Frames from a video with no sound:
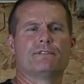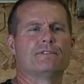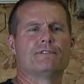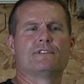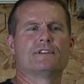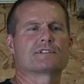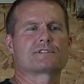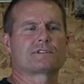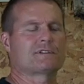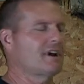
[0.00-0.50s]

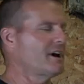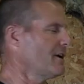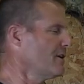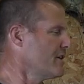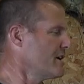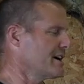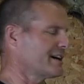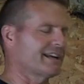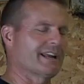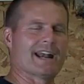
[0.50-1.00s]
This
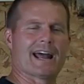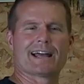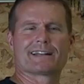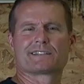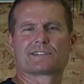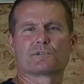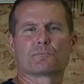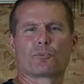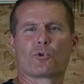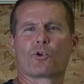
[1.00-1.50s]
area
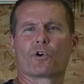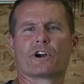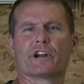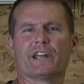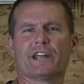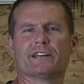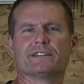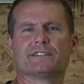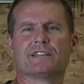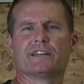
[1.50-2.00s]
cannot support
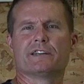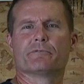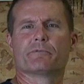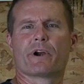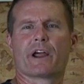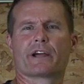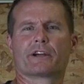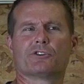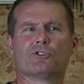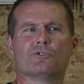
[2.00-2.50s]
18
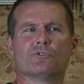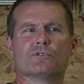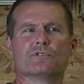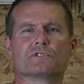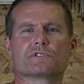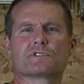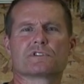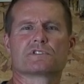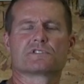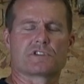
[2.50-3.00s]

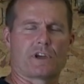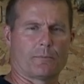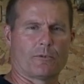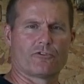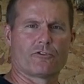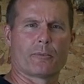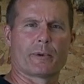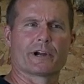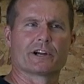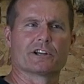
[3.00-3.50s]
raccoons. Some
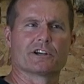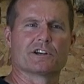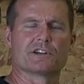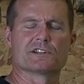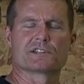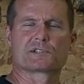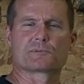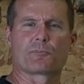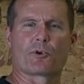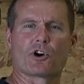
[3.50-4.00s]
of them are going to
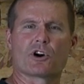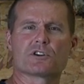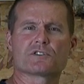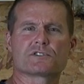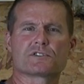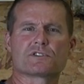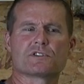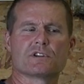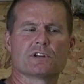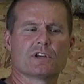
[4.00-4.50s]

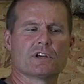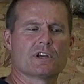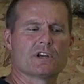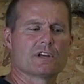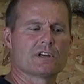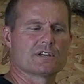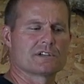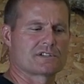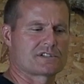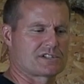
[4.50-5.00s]
disperse.
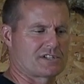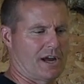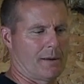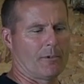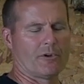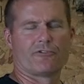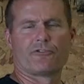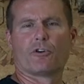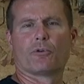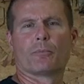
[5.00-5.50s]

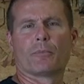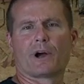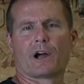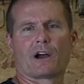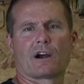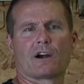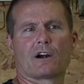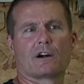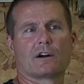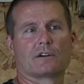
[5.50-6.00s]
Some of them
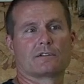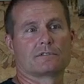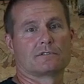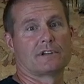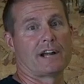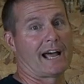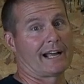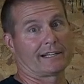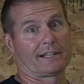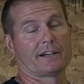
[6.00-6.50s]
are
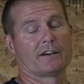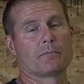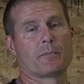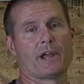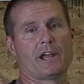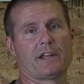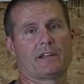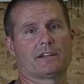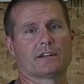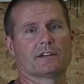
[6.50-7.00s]
not going to
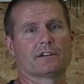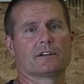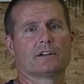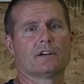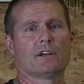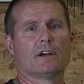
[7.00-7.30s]
make it.